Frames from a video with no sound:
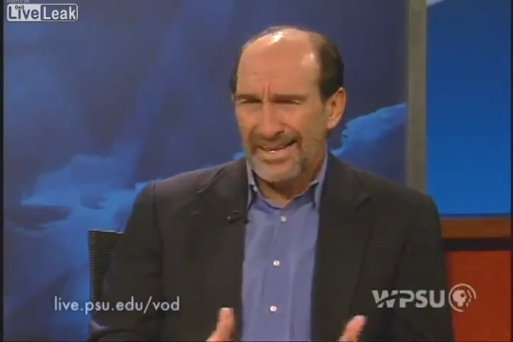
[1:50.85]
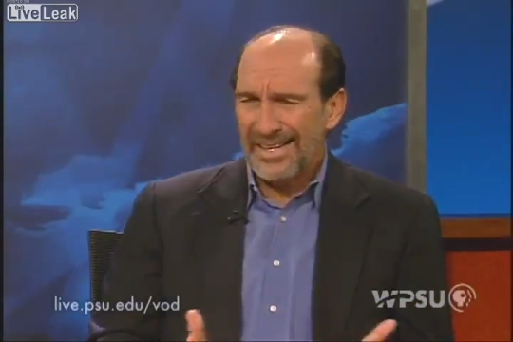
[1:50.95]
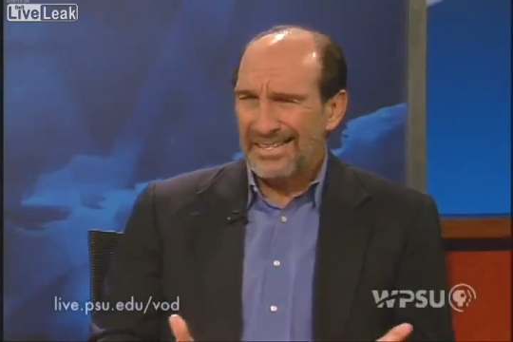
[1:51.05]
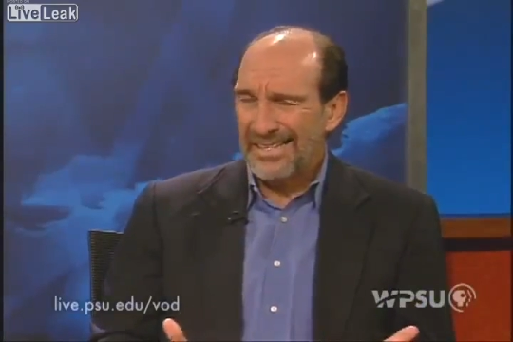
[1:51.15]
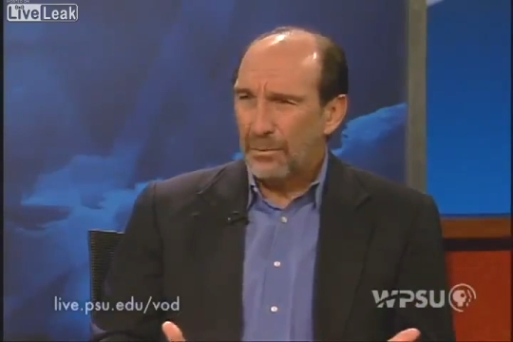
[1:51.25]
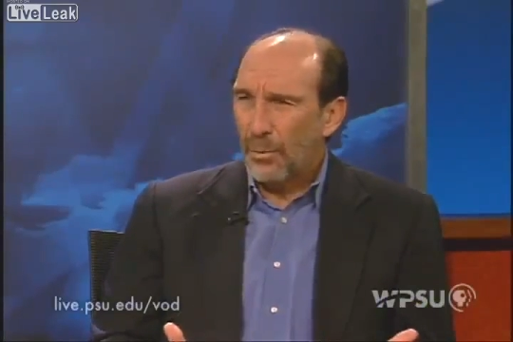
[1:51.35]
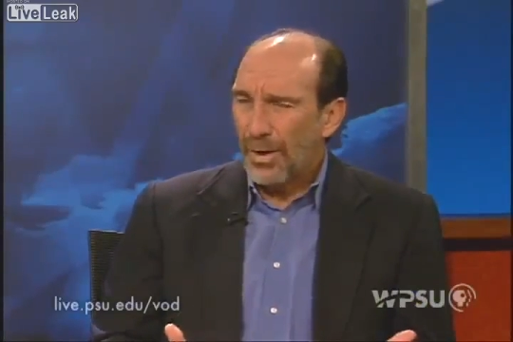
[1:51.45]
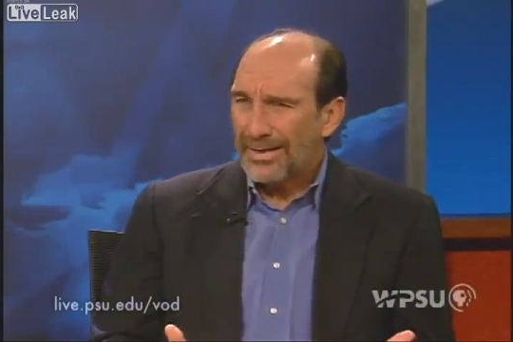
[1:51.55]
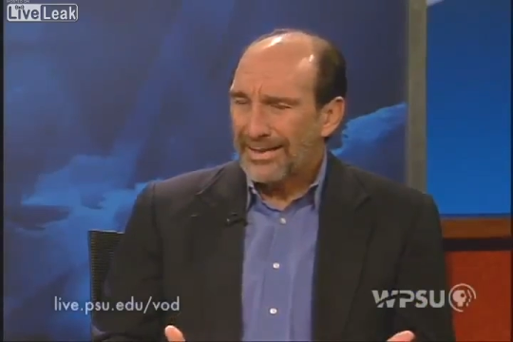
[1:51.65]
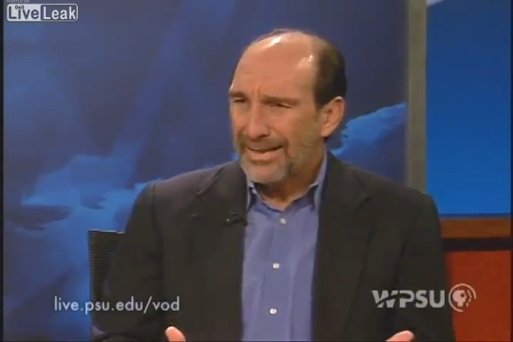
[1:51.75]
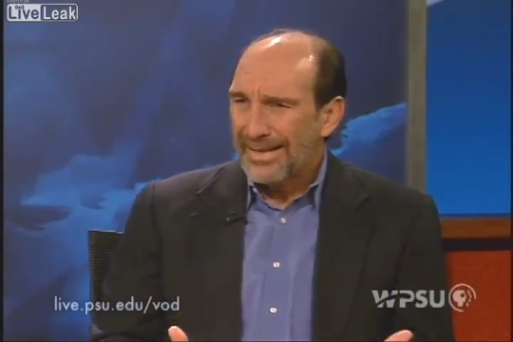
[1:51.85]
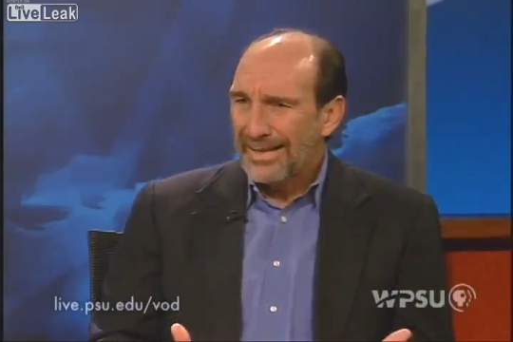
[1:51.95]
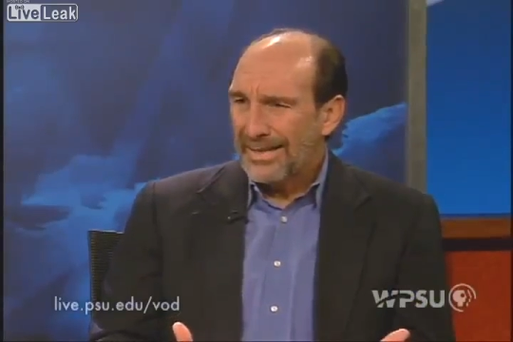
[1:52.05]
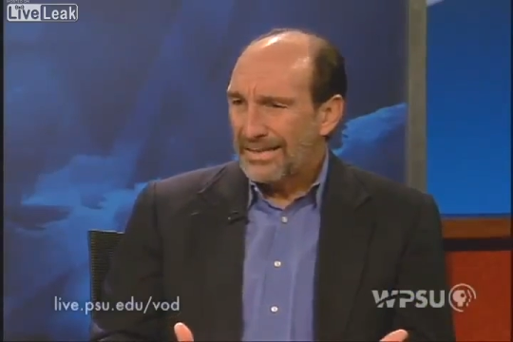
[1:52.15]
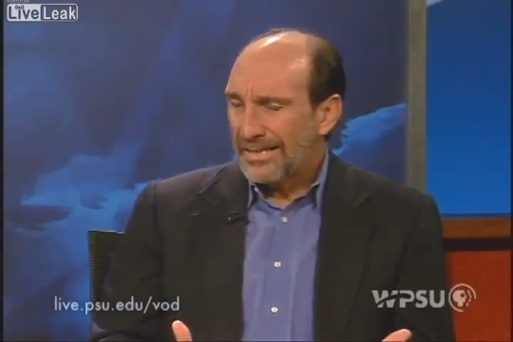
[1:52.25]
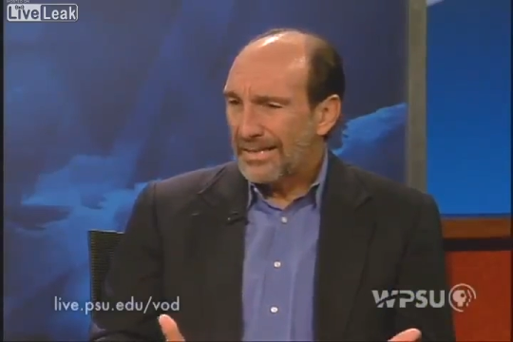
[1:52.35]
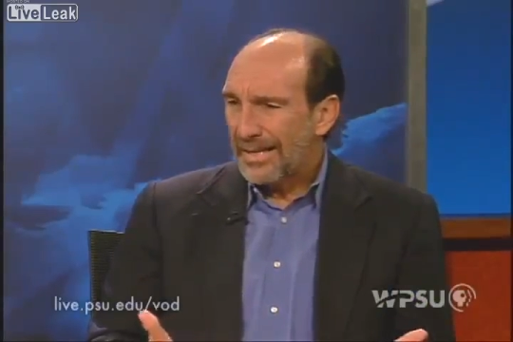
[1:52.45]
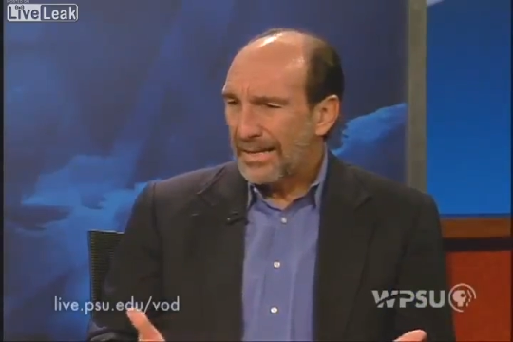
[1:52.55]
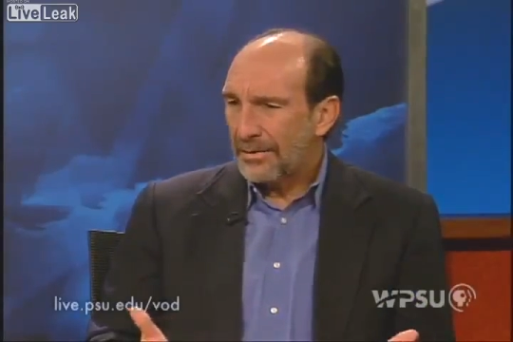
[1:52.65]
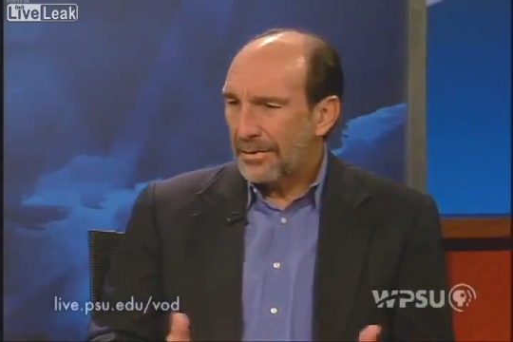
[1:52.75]
And I said, what? And he said,
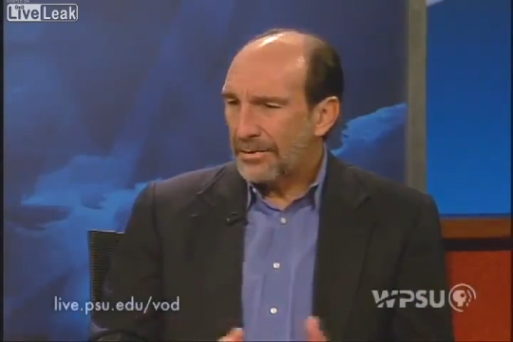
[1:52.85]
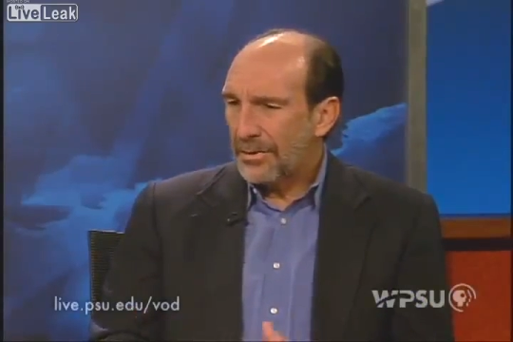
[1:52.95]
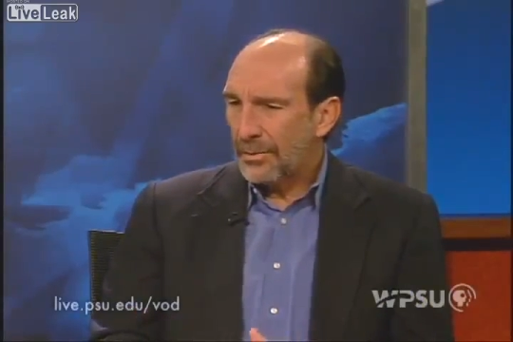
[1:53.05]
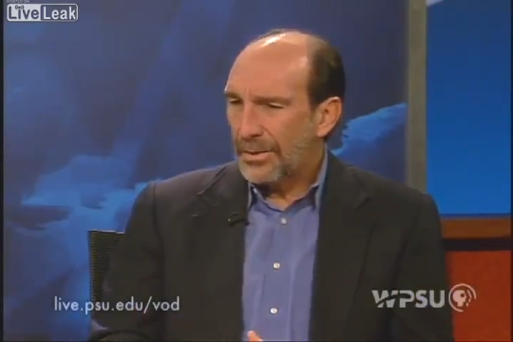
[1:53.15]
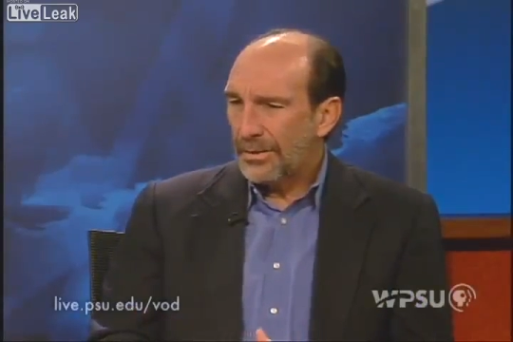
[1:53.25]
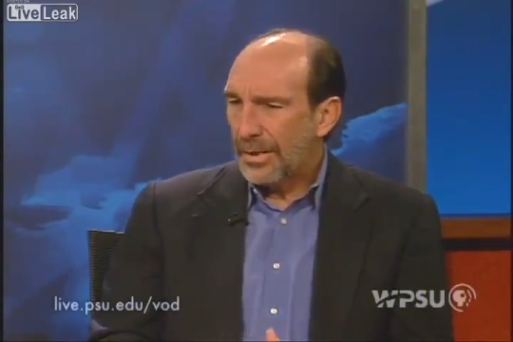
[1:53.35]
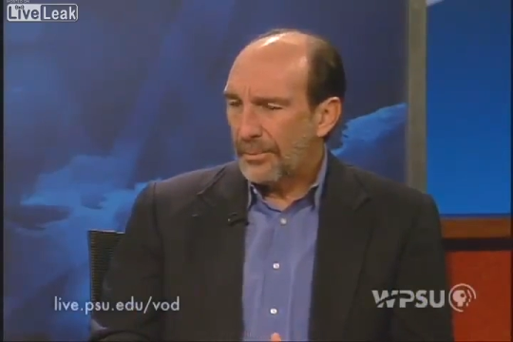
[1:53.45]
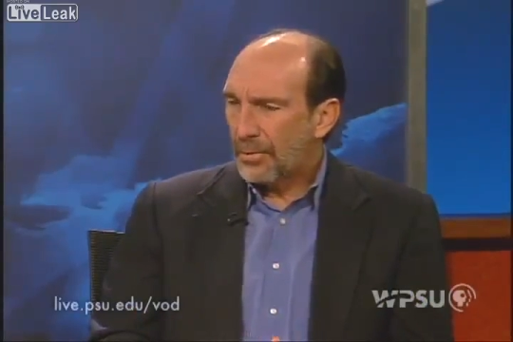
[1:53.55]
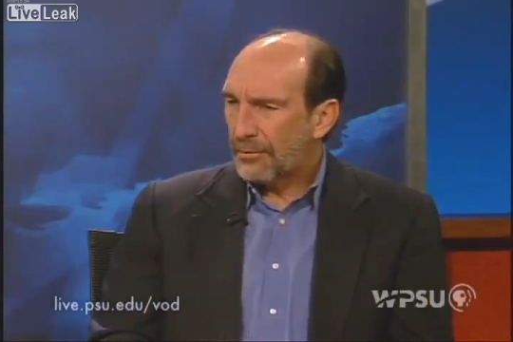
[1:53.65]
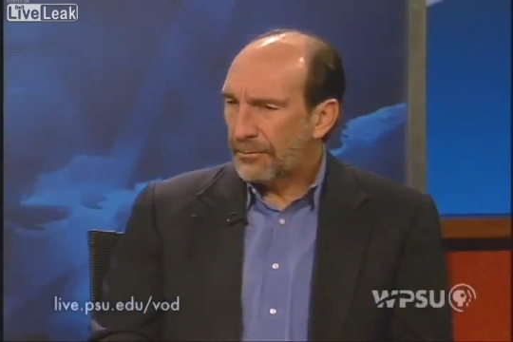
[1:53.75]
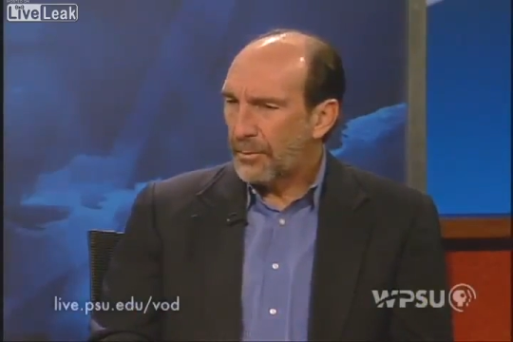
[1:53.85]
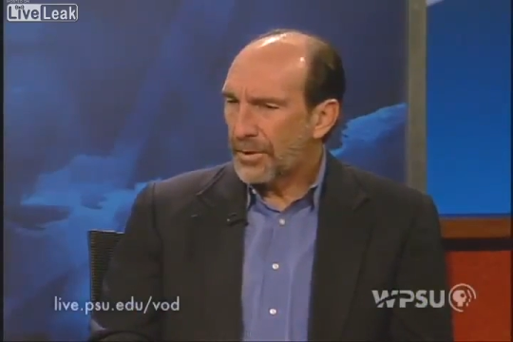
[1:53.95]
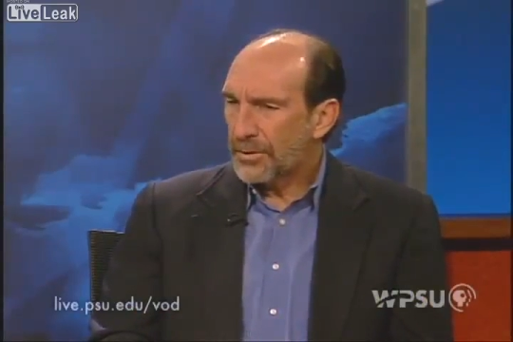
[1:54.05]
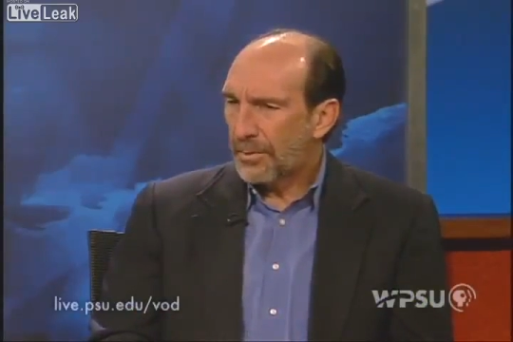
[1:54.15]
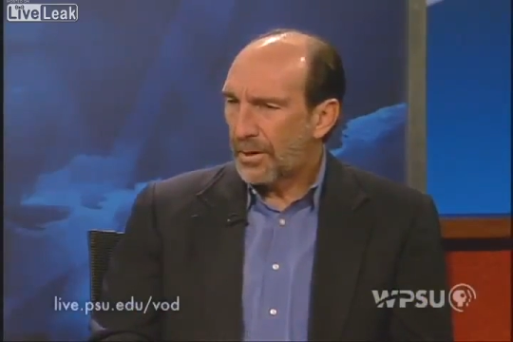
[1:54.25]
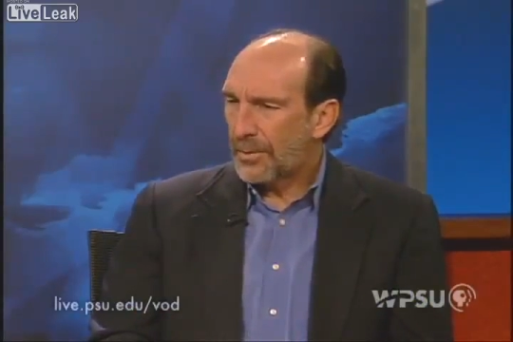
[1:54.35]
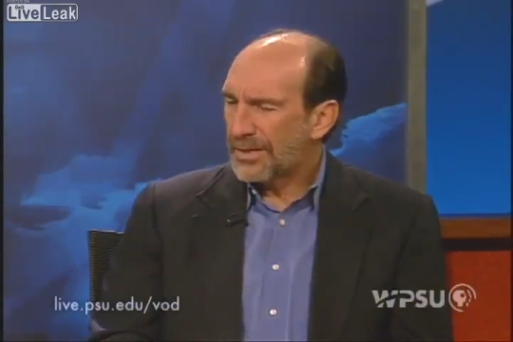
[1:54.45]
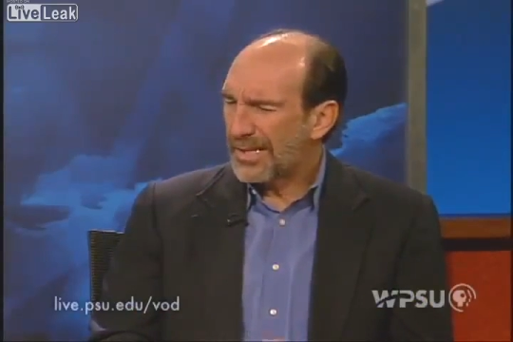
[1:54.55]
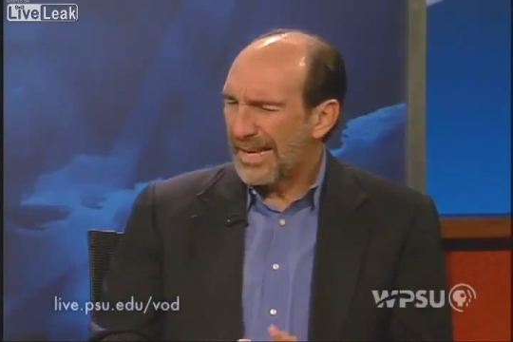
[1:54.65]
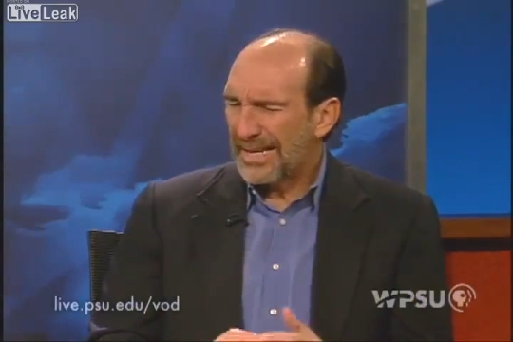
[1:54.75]
yeah, they're, they're doing uh, perfume
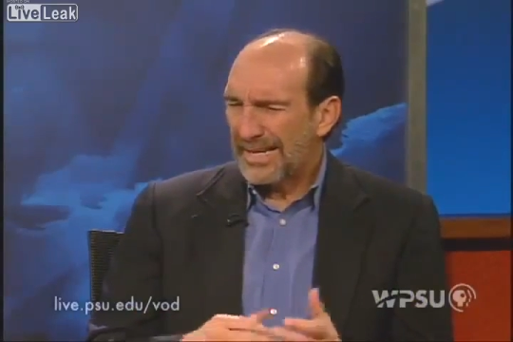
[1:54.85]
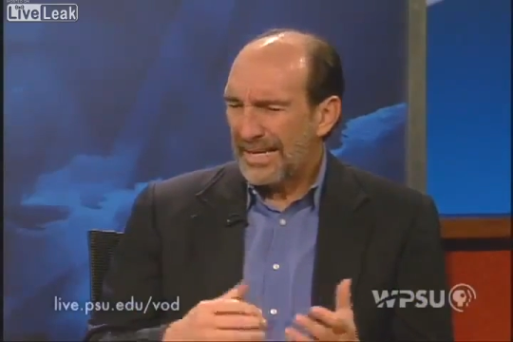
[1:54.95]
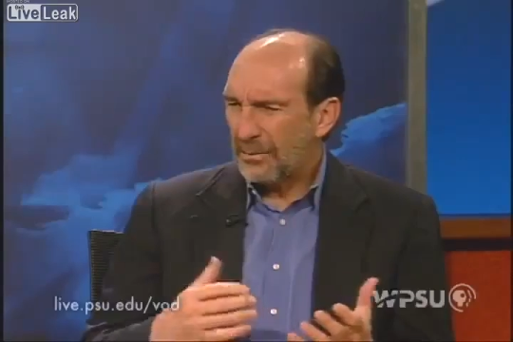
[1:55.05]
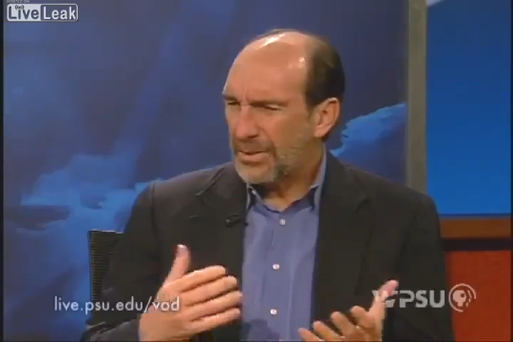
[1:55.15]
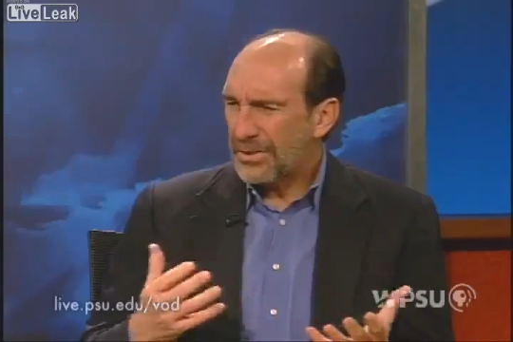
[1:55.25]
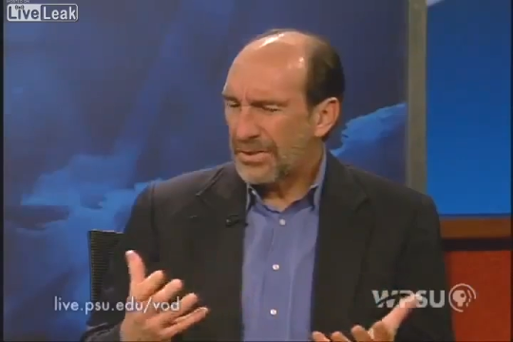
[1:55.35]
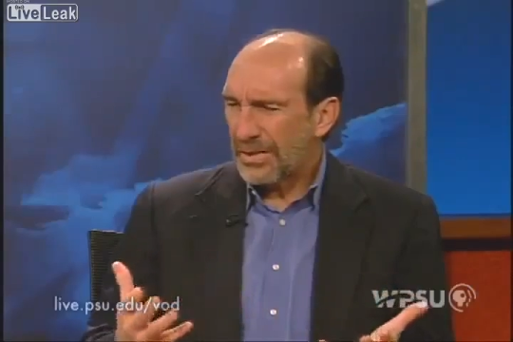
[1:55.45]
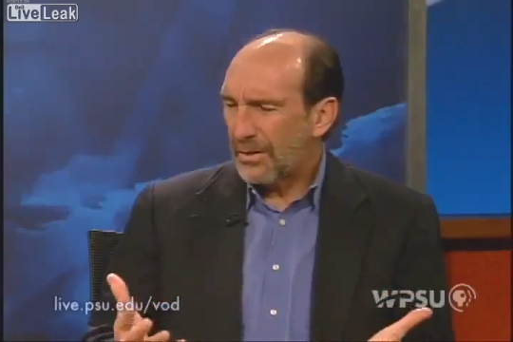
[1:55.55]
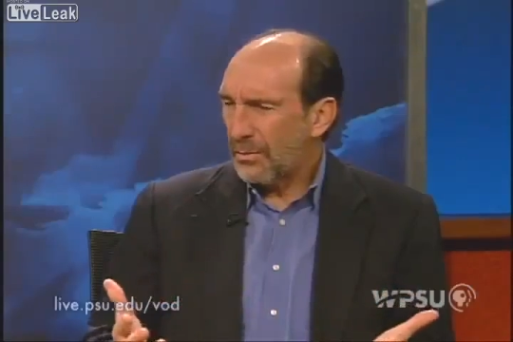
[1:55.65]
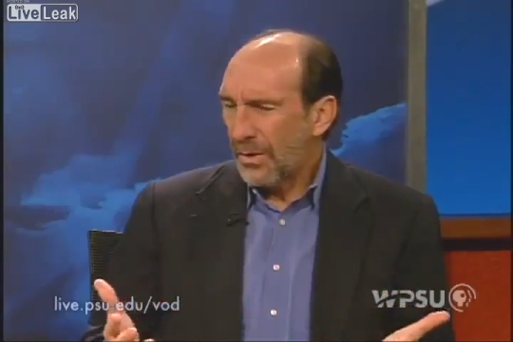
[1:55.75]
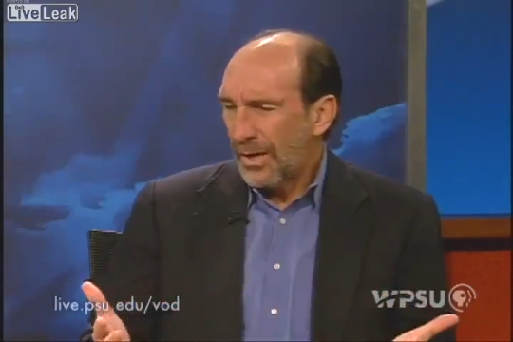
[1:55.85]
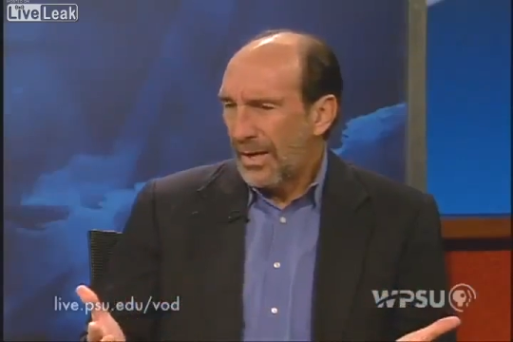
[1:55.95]
experiments. And it, it was so